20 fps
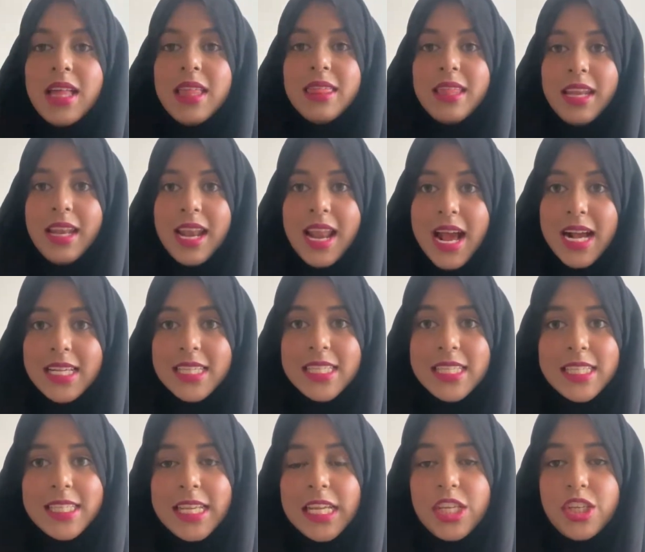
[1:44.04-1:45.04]
The next
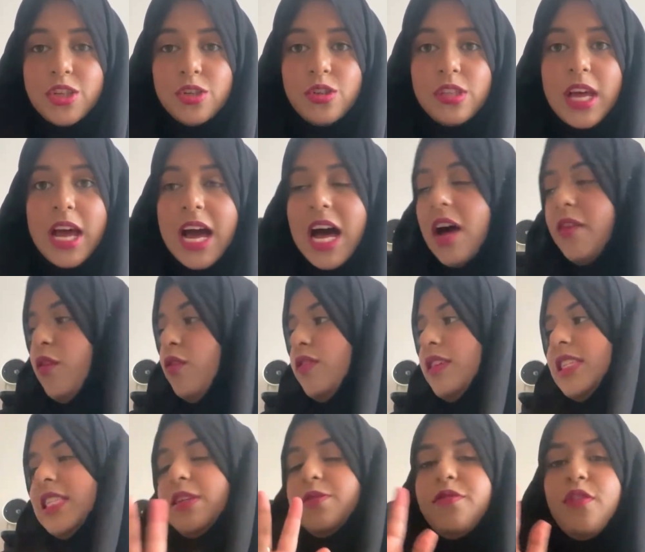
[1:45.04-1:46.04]
essentials I have,
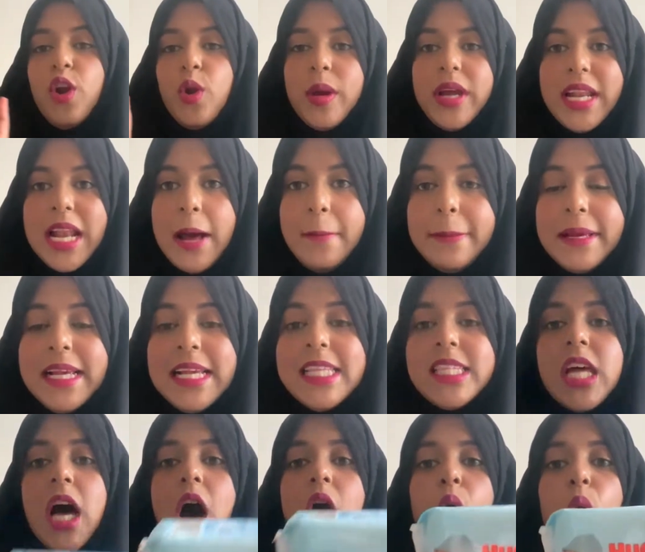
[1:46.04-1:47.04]
obviously following
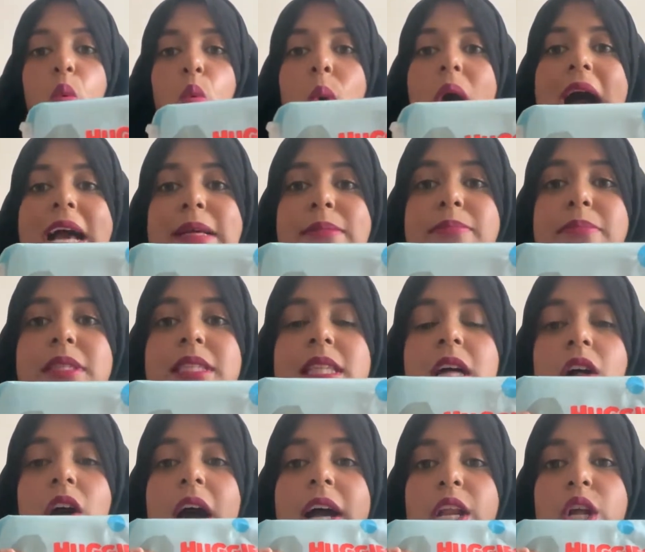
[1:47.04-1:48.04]
nappies, are wipes.
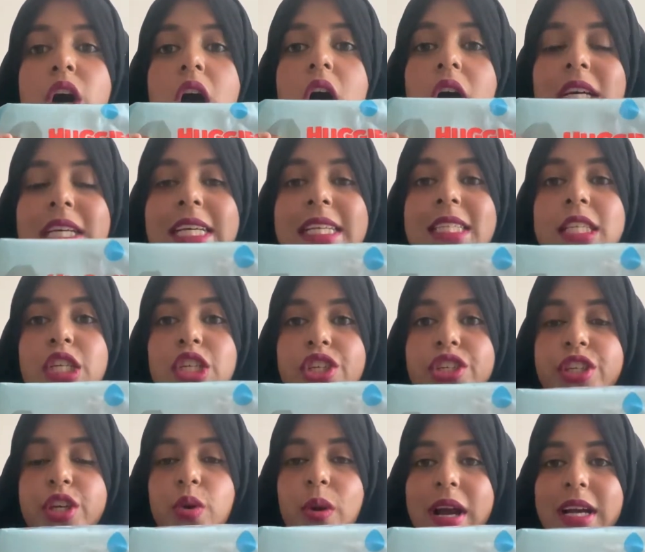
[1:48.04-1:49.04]
Now I know Huggies are
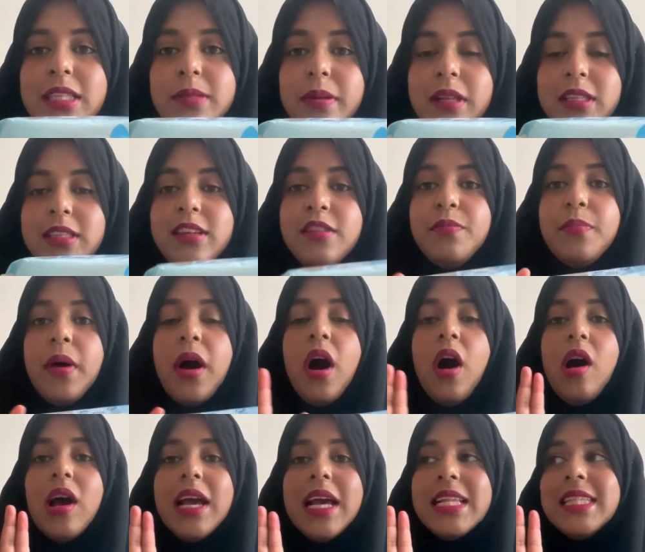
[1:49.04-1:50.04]
usually quite expensive, but
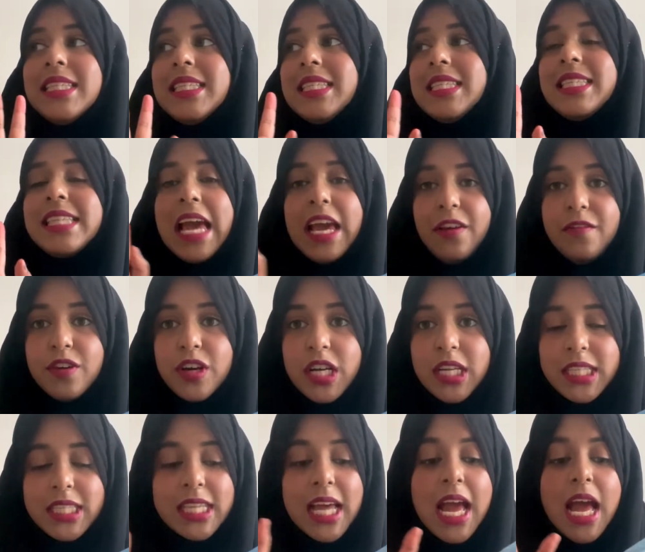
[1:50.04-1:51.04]
in
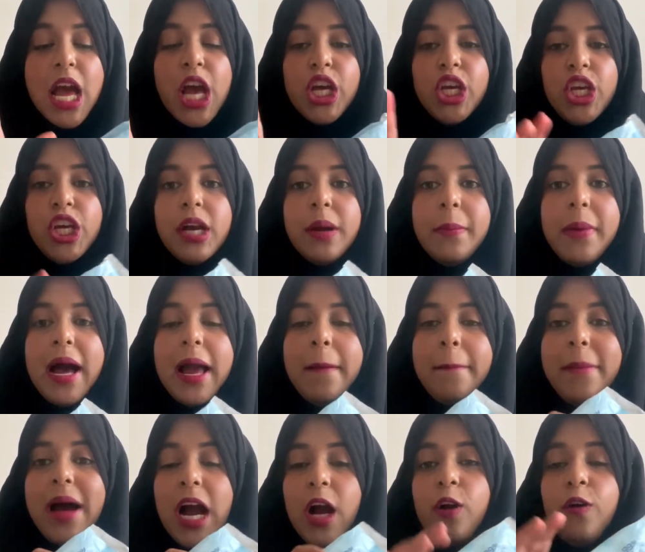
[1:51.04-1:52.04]
Savers you can buy a
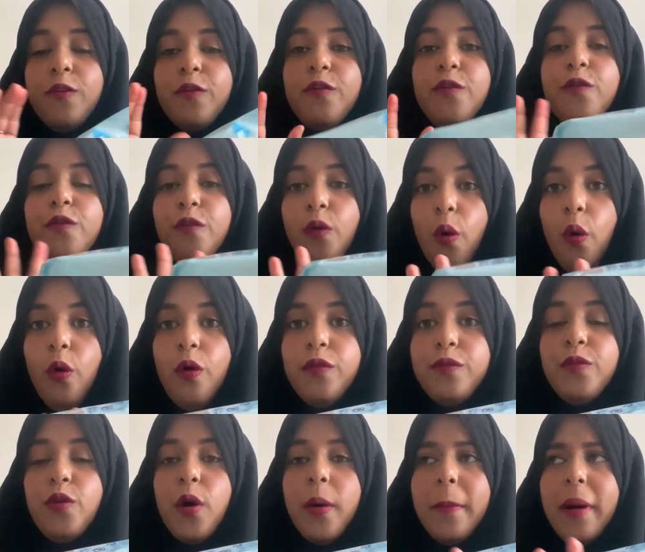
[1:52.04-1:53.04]
pack of 4
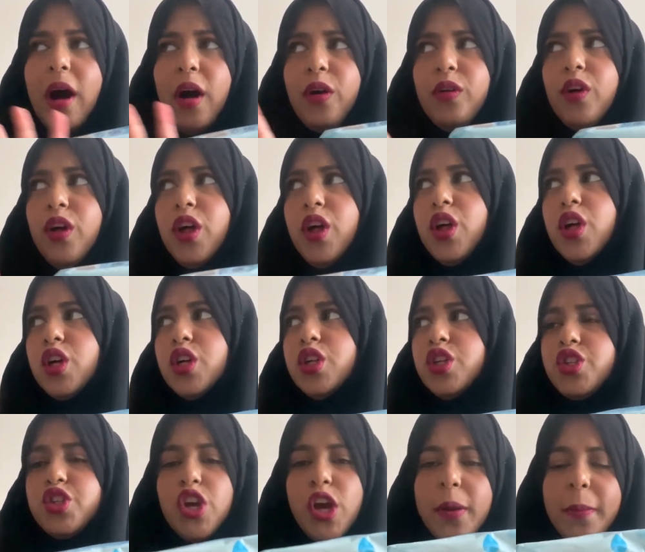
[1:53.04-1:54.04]
for about
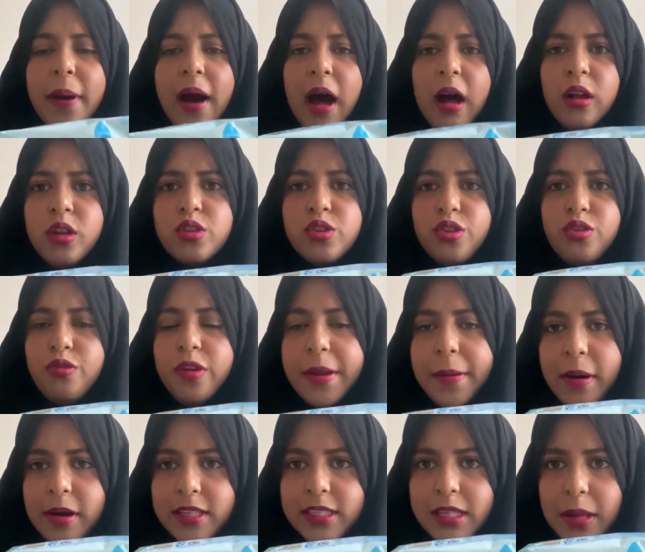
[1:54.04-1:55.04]
£2 or
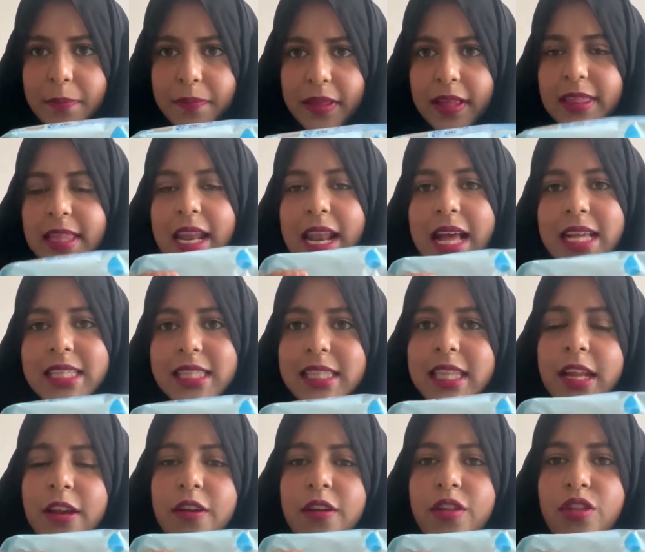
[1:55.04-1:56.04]
£3 something. They're less
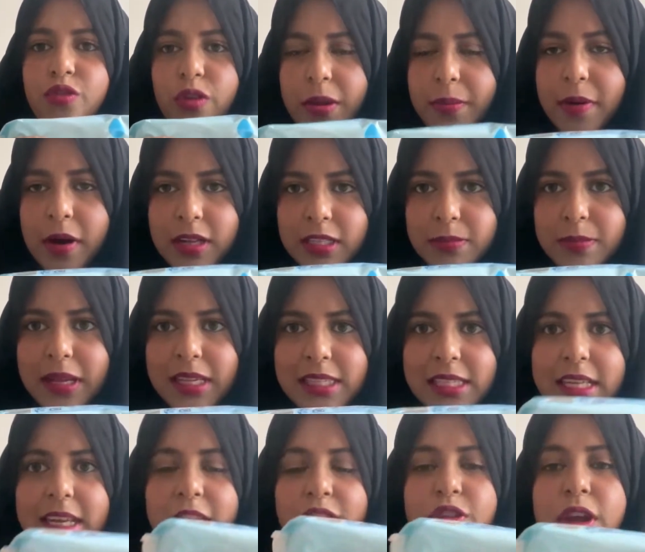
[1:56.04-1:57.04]
than £3
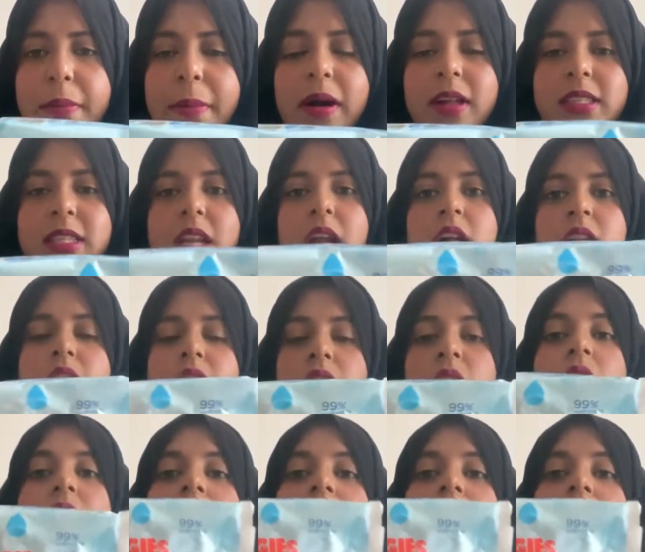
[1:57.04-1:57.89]
basically, £3 and under.